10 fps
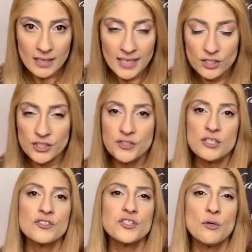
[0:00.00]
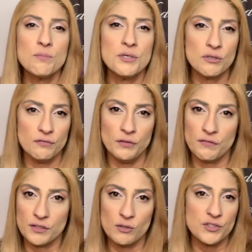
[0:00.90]
it just looks so beautiful
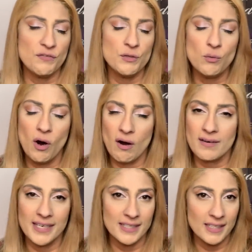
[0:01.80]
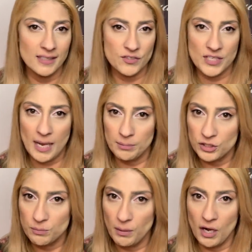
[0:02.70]
for those of you who are in an
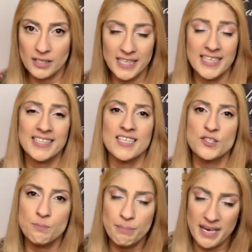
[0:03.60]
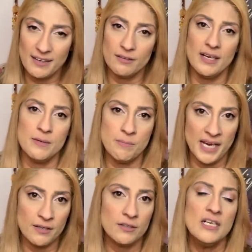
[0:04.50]
established bond, and it gets better and
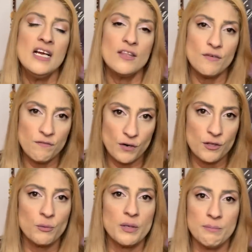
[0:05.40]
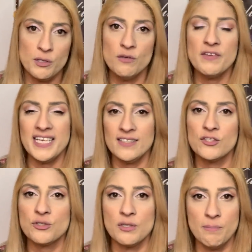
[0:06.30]
better the further we move
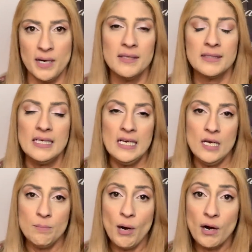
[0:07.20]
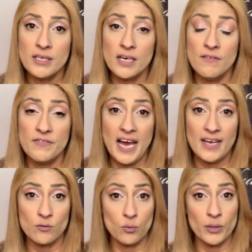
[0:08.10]
into the month. Part of
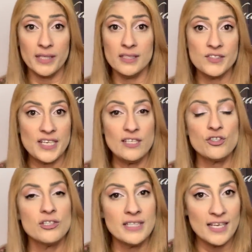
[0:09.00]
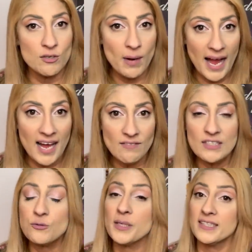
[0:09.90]
that realization that you have
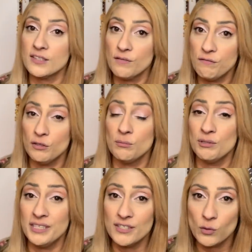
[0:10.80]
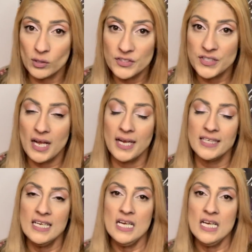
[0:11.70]
as we get to the full moon in your sign